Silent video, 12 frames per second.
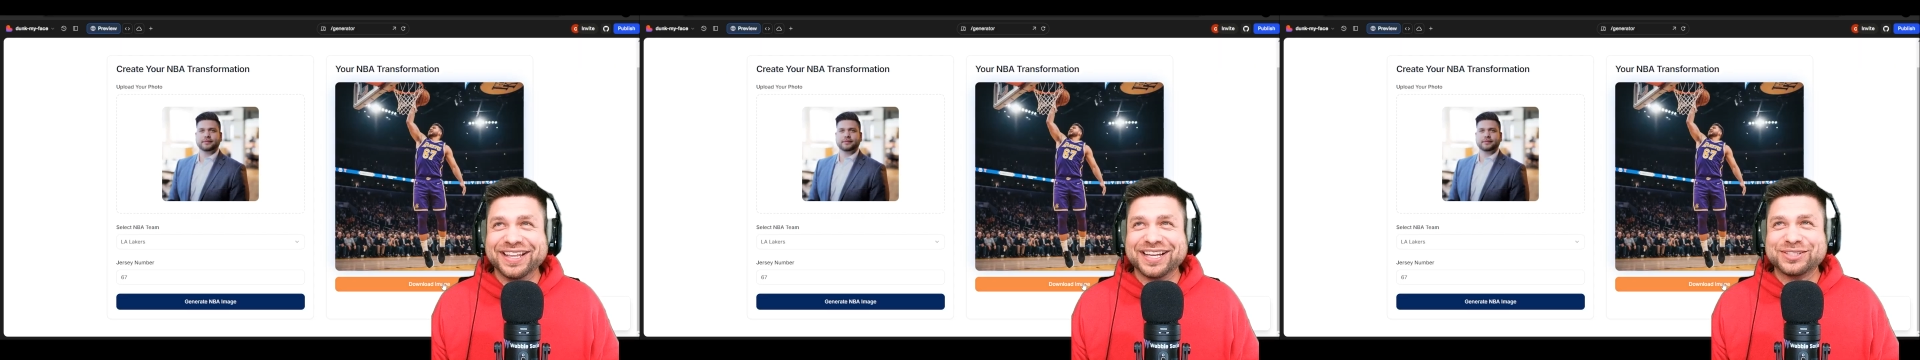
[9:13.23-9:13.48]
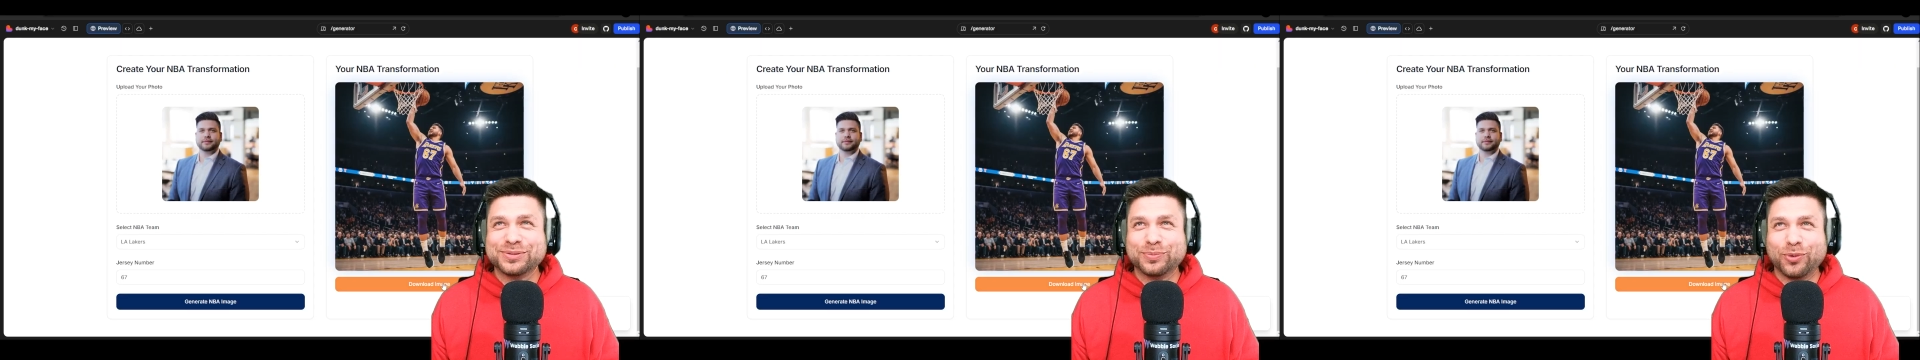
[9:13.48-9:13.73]

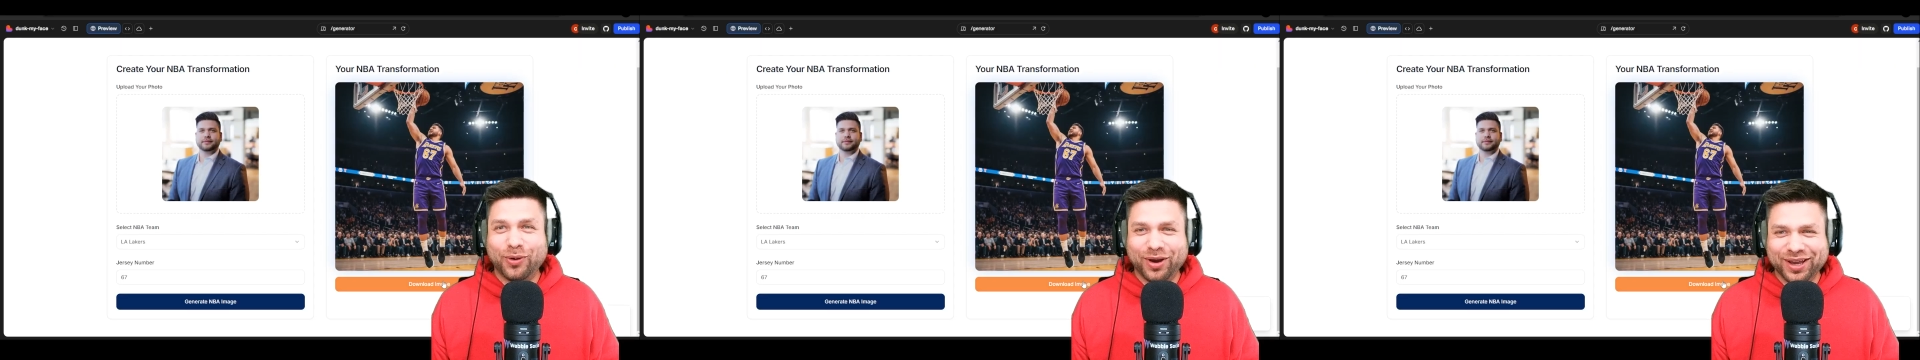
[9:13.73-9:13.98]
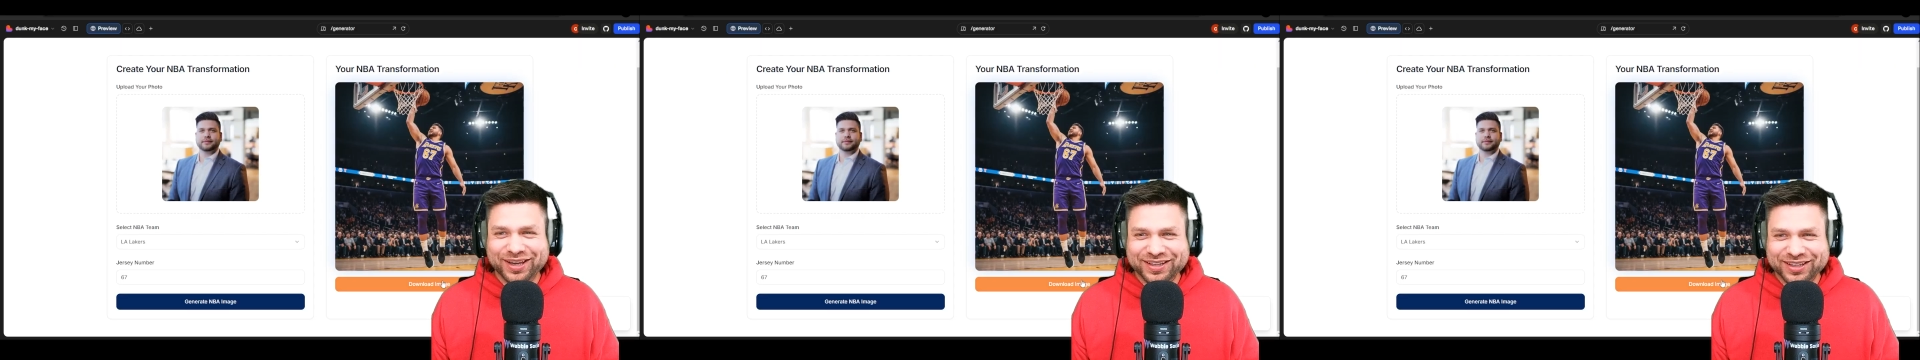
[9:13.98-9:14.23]
that's your
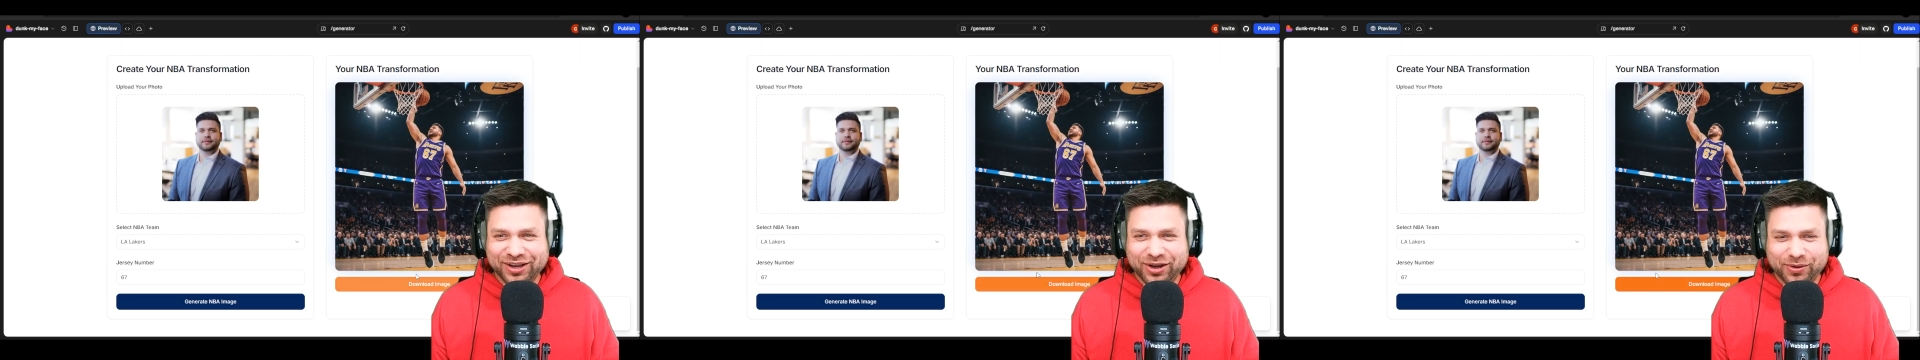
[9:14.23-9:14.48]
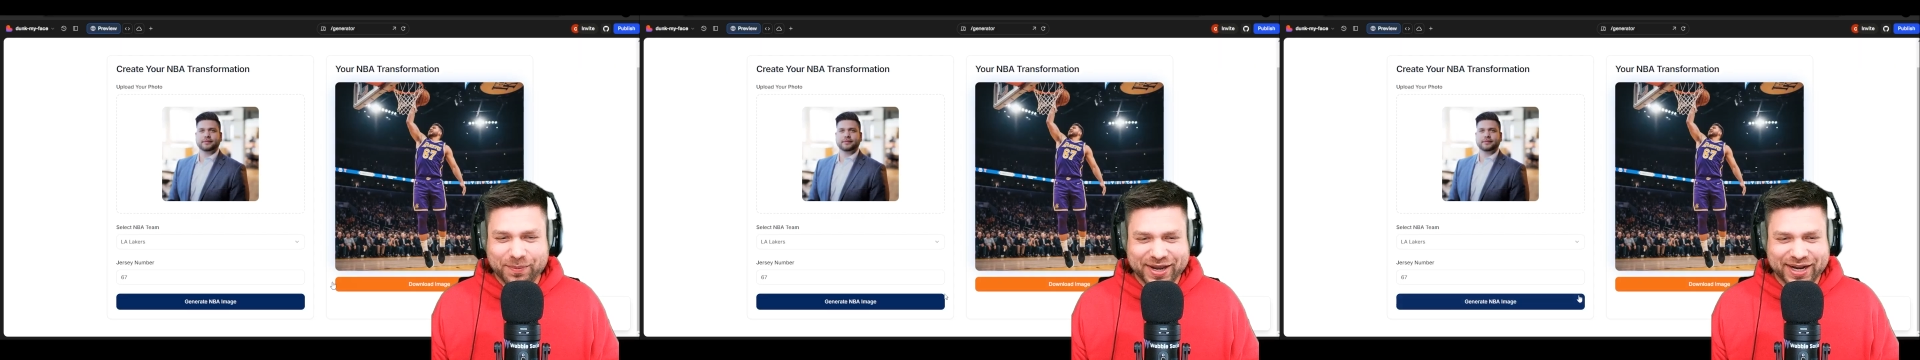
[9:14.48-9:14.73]
boy.
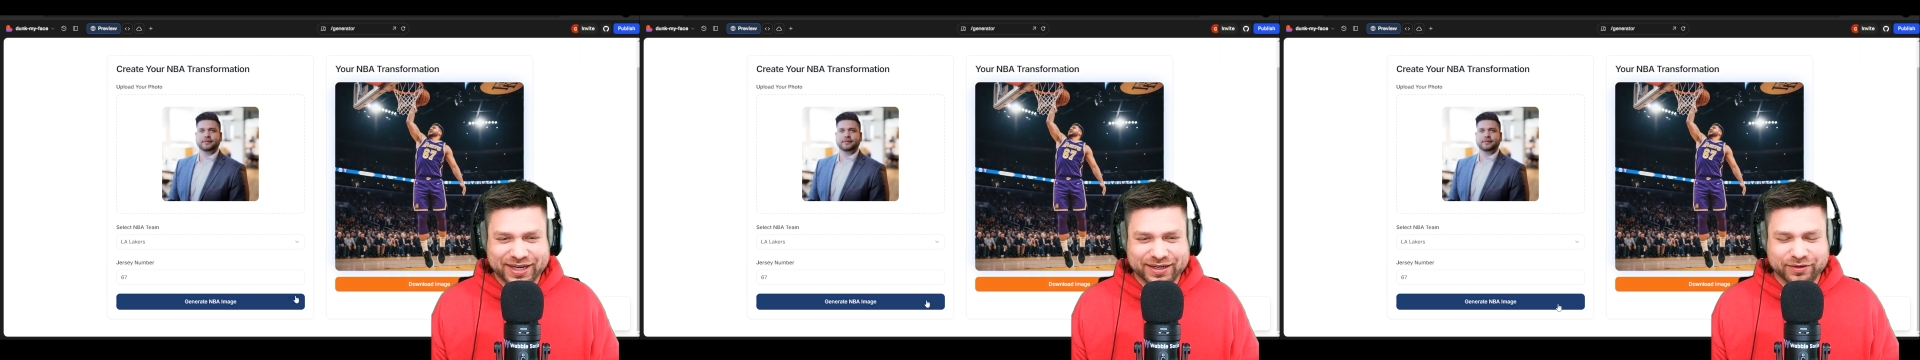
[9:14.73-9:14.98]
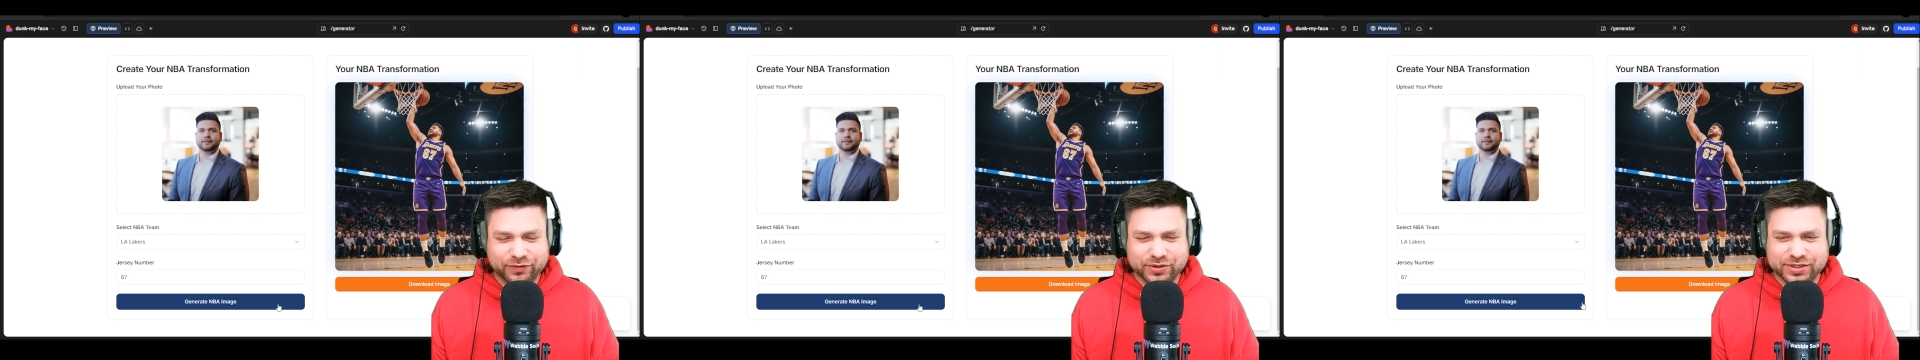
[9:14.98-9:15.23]
Oh man, I hit
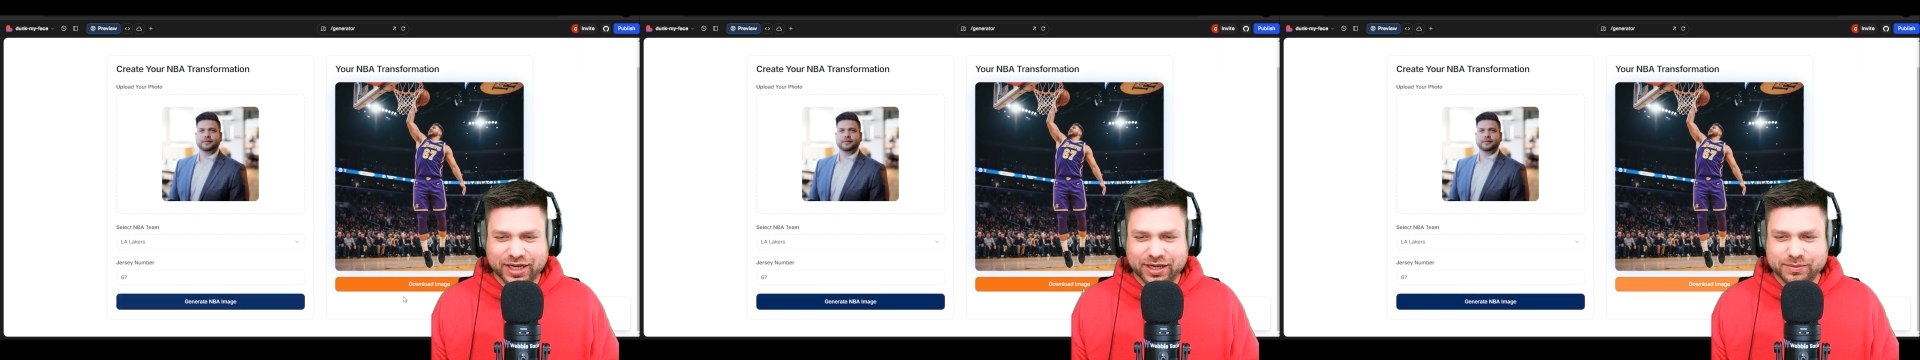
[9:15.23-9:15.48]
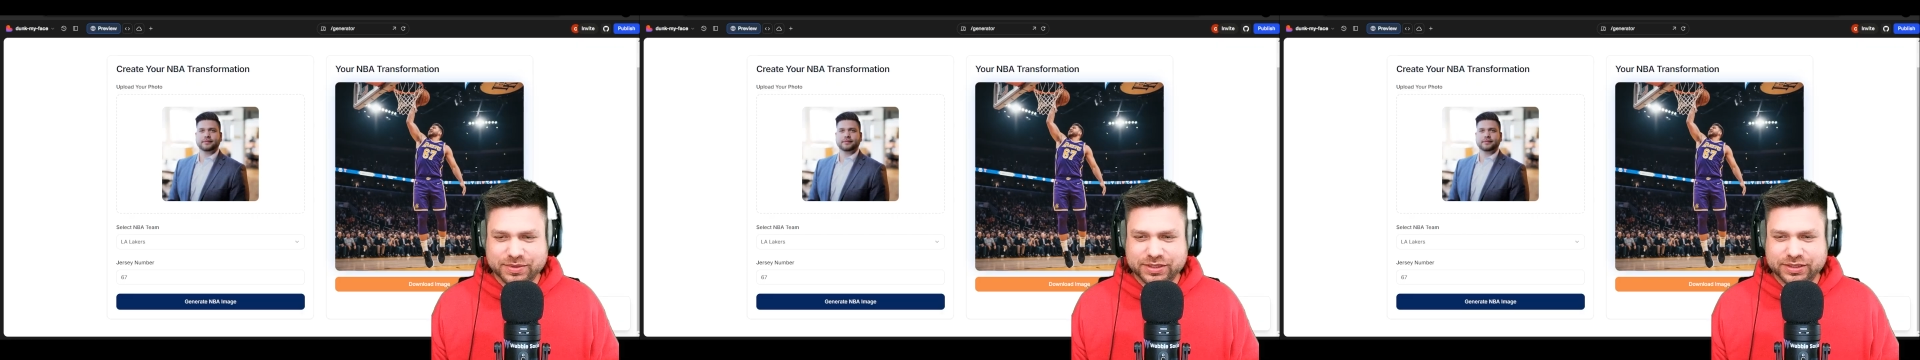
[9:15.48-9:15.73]
it a few
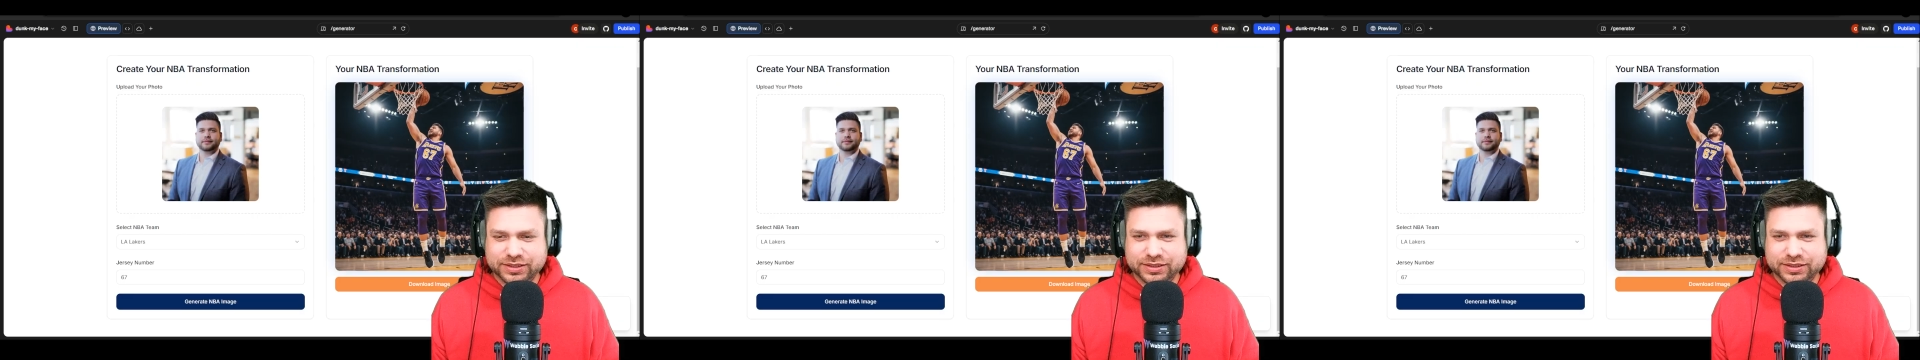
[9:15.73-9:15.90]
times.